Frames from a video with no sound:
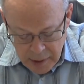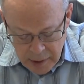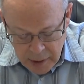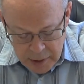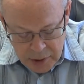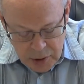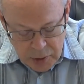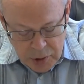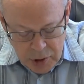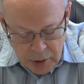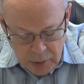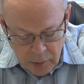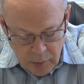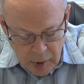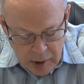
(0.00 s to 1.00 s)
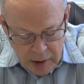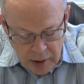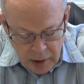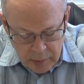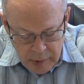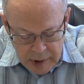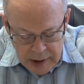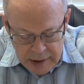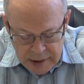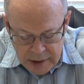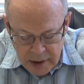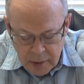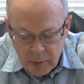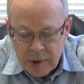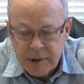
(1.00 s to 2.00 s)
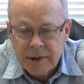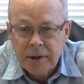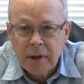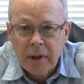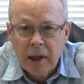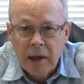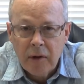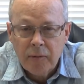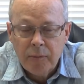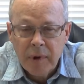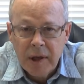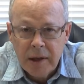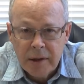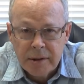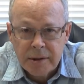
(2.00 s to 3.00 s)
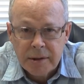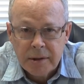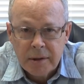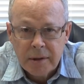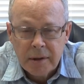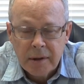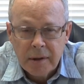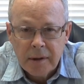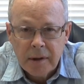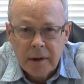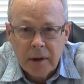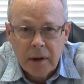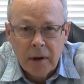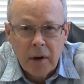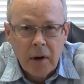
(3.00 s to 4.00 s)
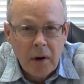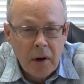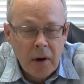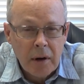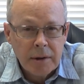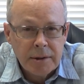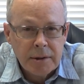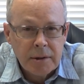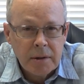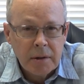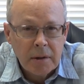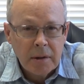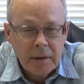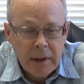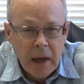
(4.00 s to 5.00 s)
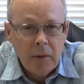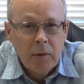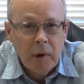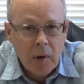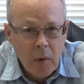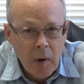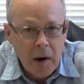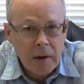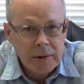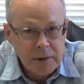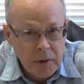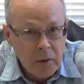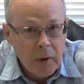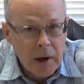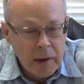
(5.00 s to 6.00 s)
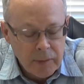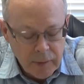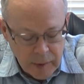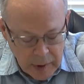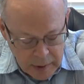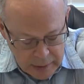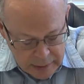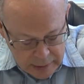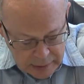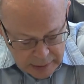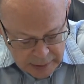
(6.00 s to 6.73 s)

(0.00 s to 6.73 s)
And two children were killed, but they said, we still have peace in our hearts. That requires great faith.